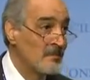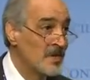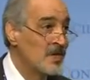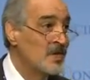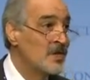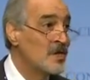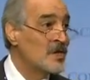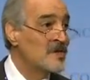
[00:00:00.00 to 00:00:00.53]

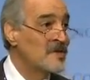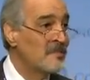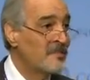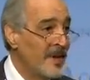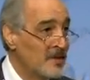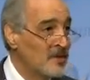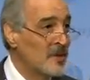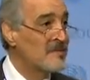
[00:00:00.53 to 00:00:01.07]
meaning
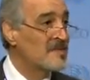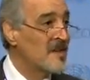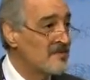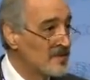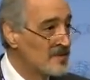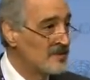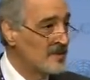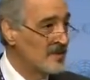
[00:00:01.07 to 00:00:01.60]
respect of
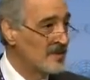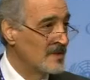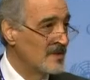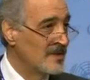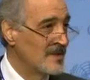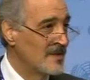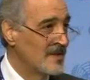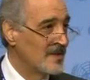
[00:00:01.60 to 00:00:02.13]
sovereignty
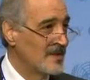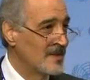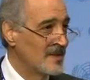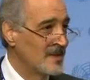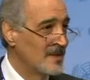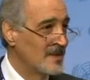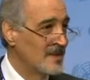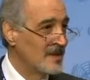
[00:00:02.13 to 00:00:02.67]

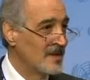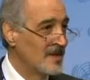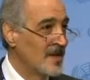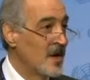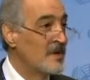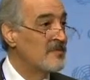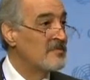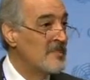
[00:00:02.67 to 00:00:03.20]

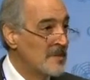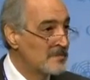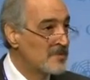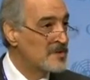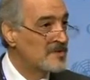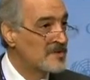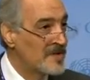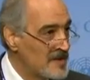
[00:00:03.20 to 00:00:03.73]
of
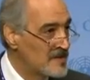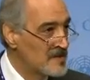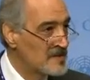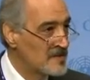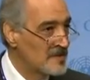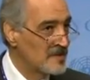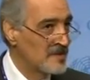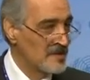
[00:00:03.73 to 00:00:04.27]
member
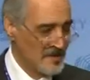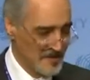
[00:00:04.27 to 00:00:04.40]
states.